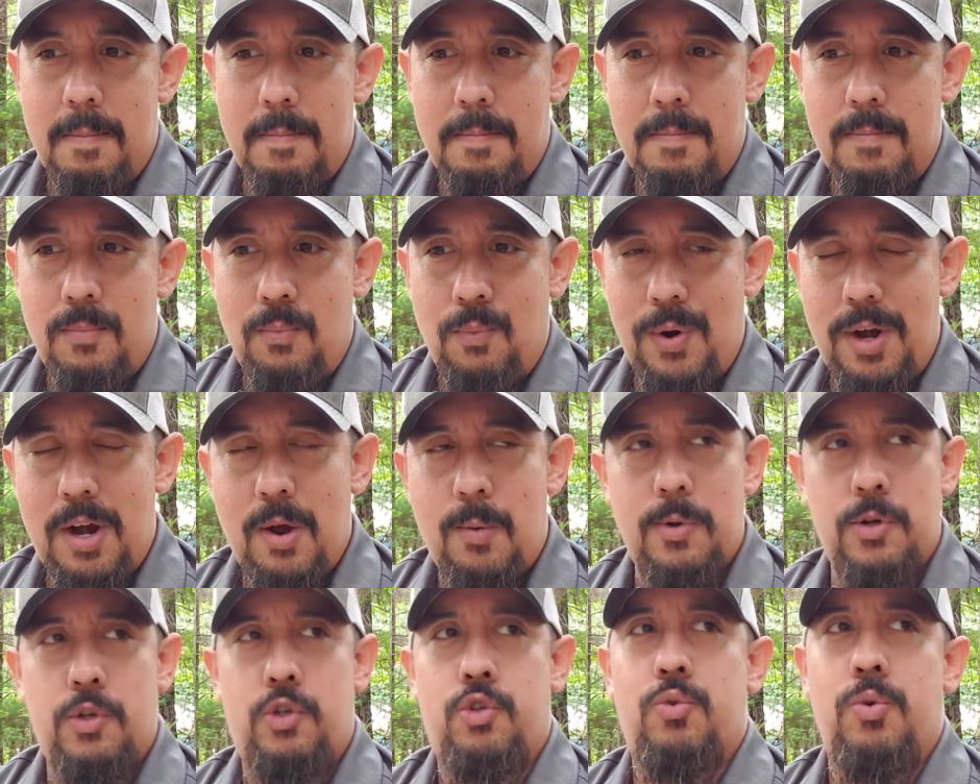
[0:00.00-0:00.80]
We know
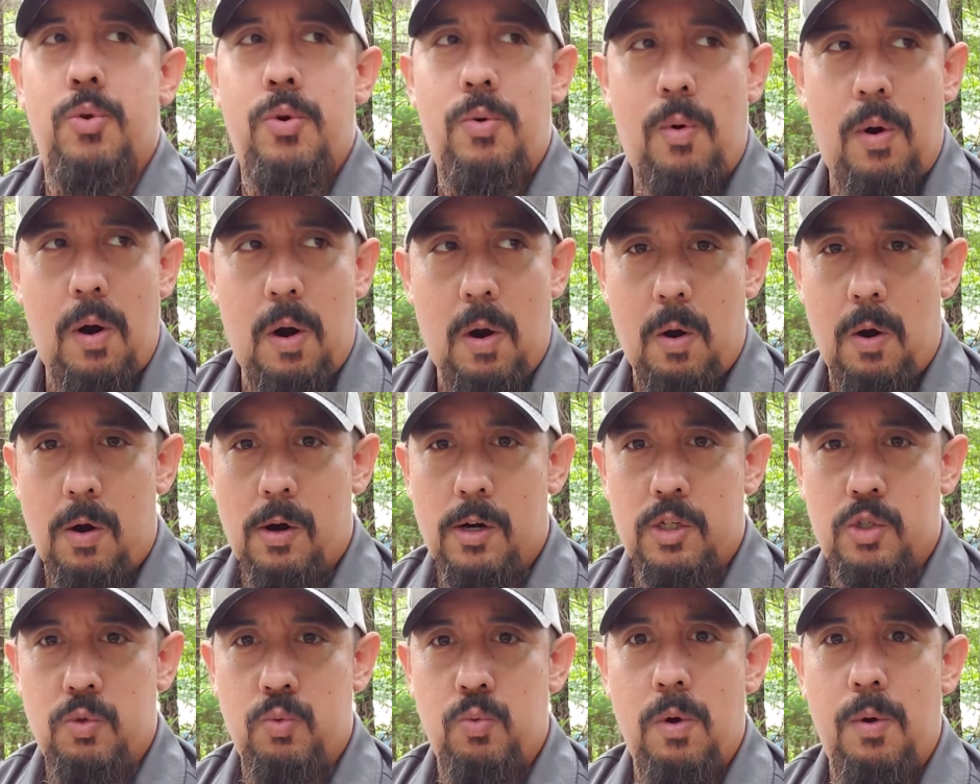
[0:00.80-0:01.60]
what's true to our
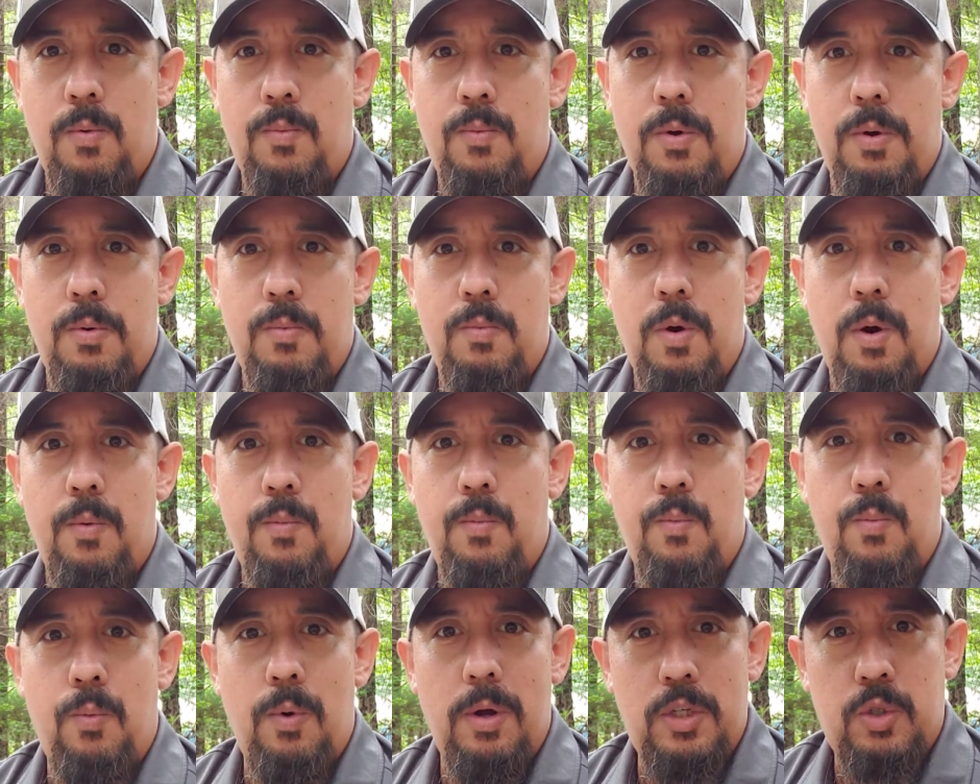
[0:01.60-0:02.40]
hearts,
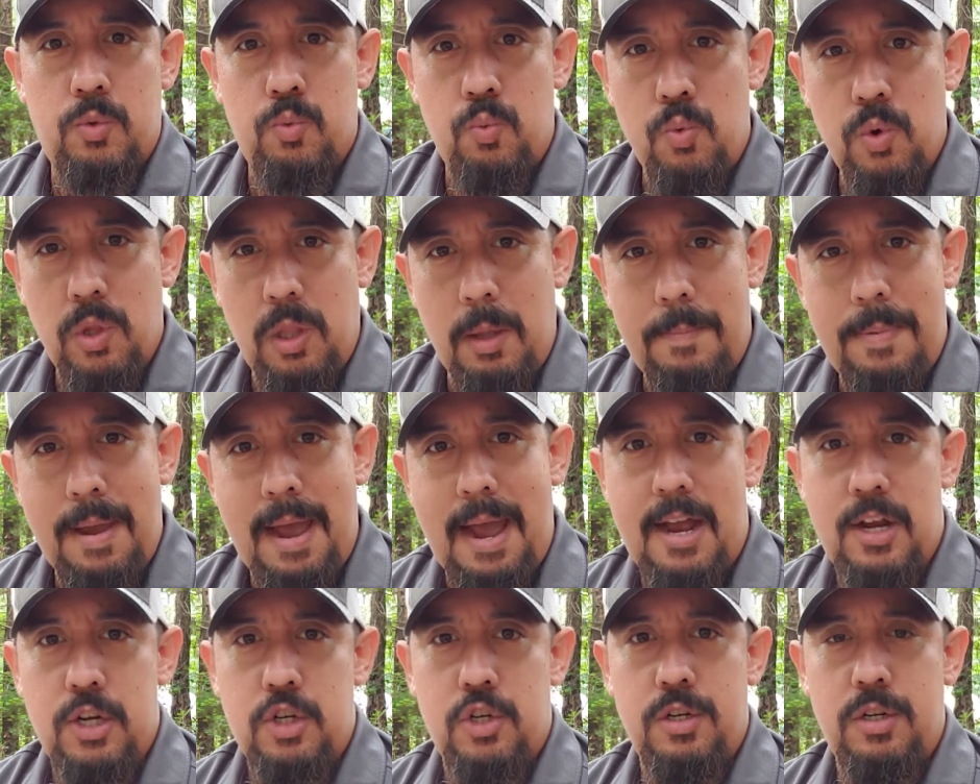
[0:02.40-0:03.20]
what's really
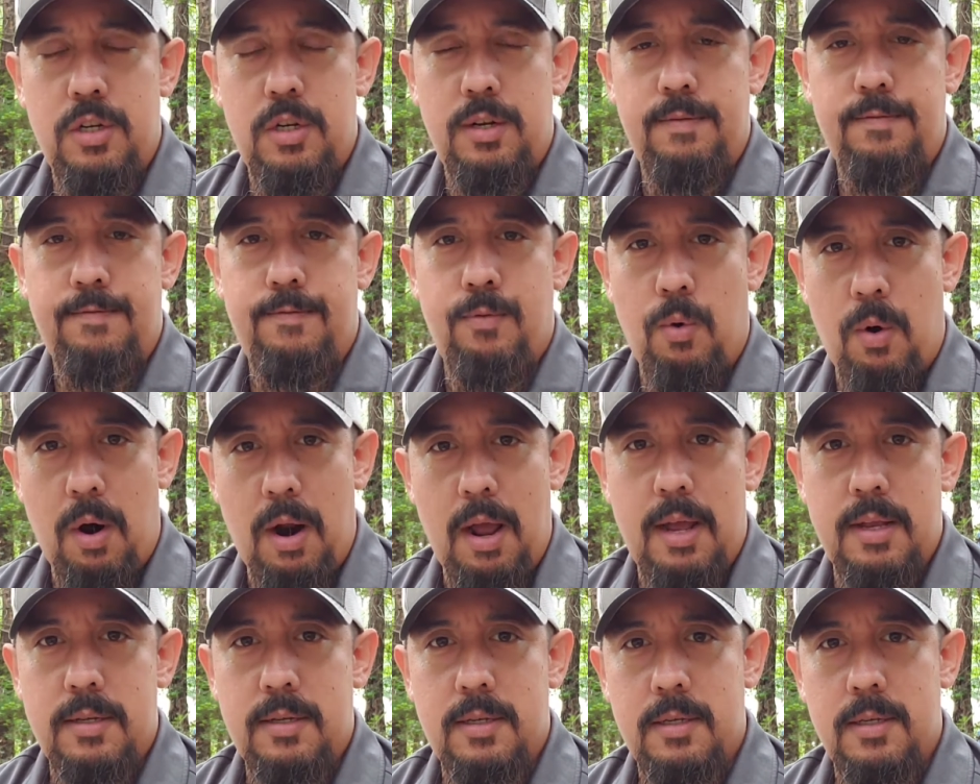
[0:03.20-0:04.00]
passionate for
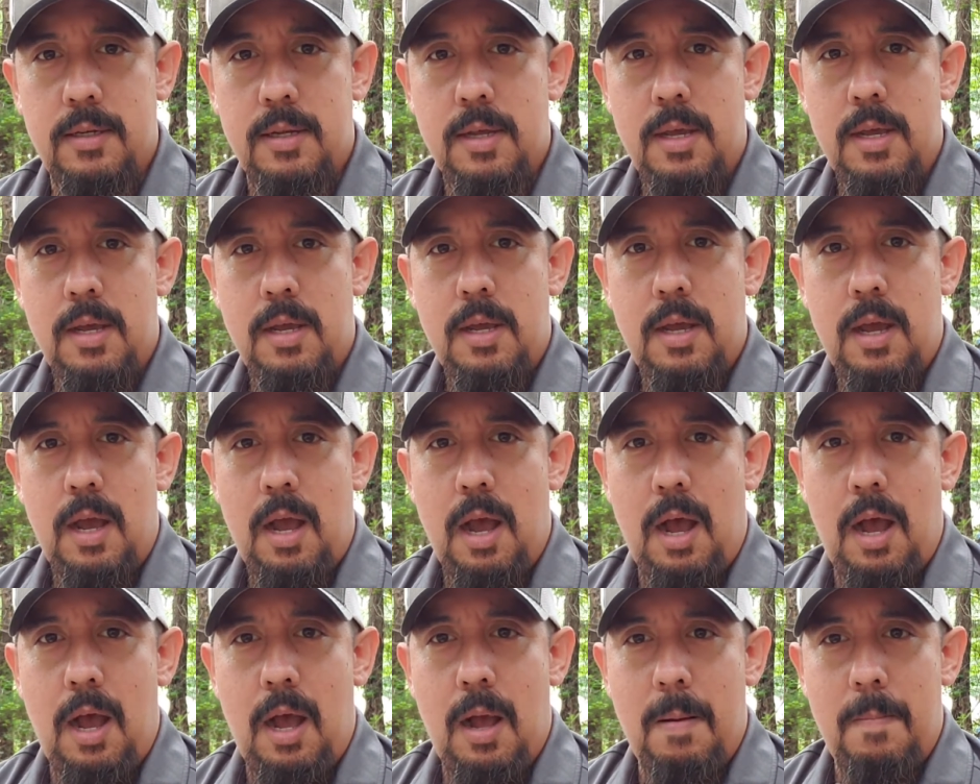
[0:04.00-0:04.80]
us,
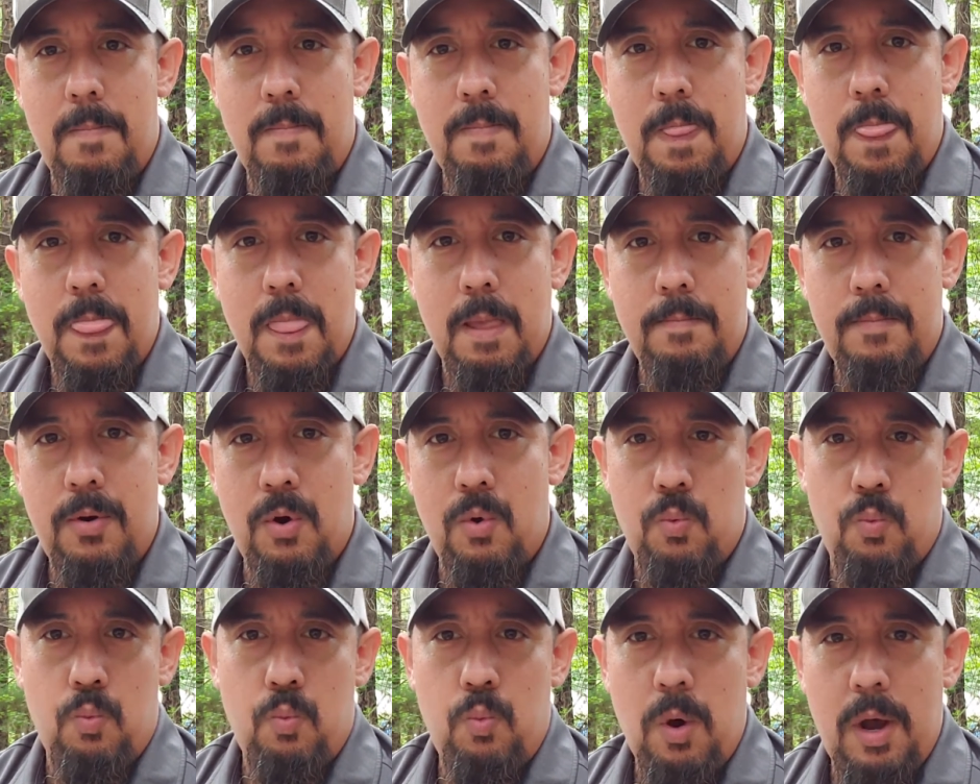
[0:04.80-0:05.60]
but
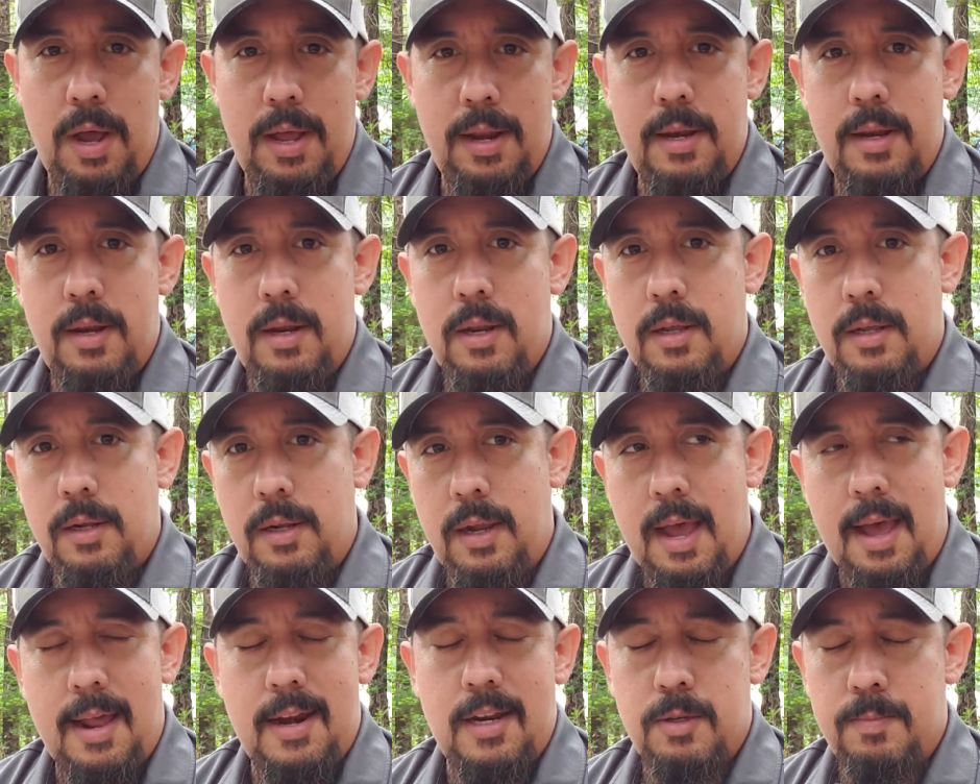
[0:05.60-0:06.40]
what
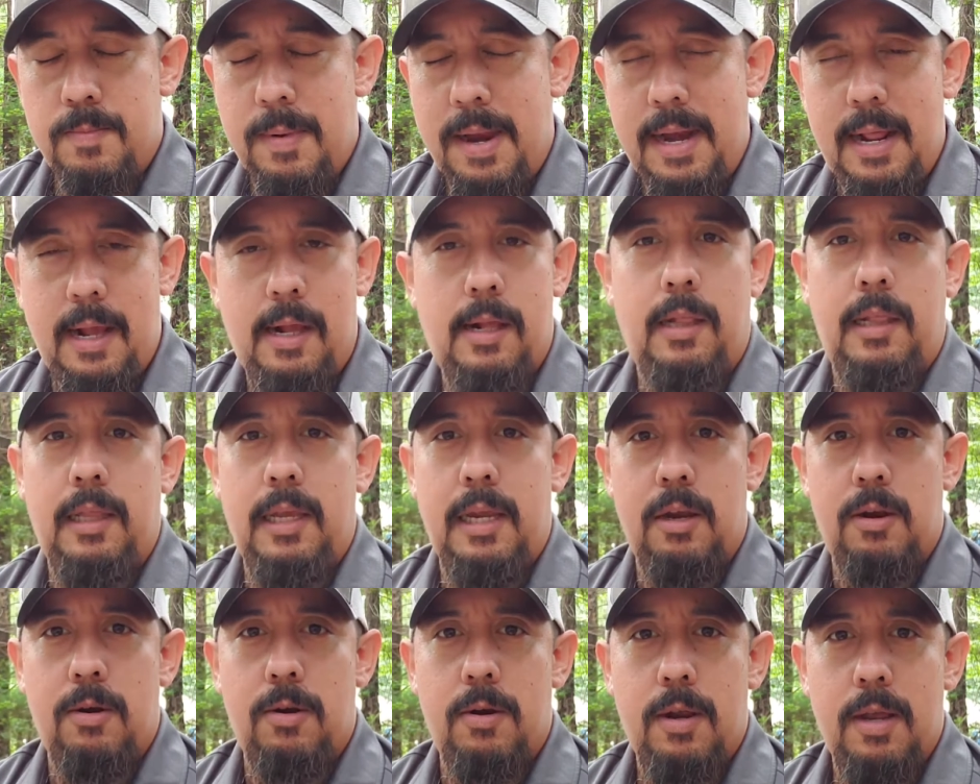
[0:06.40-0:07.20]
God has made it
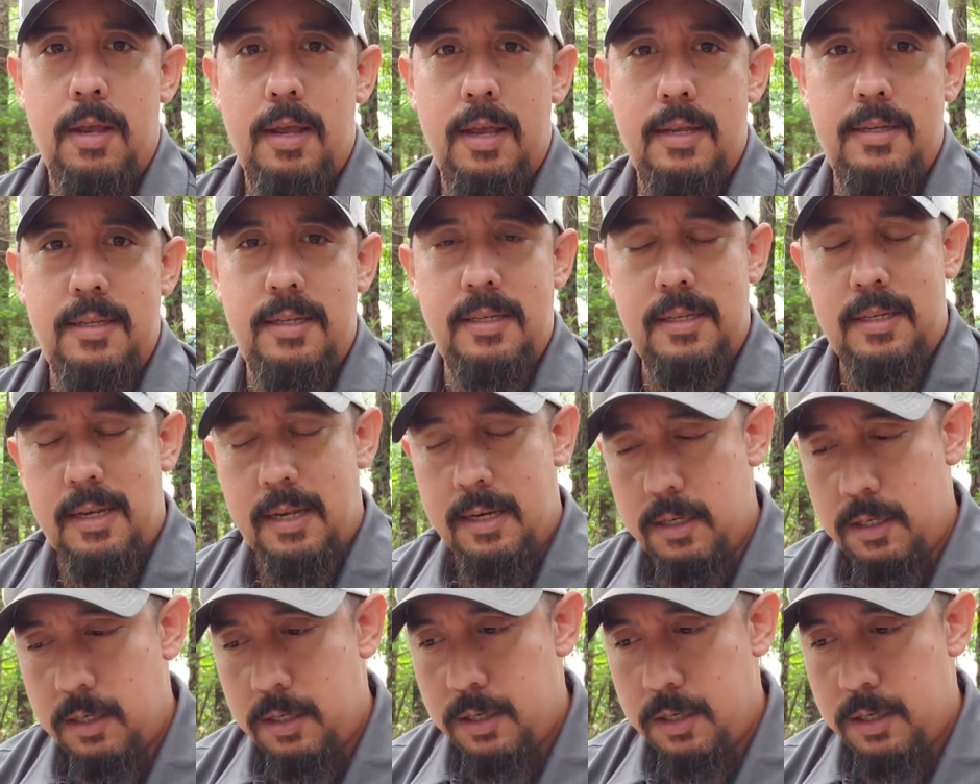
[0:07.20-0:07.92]
clear is He said,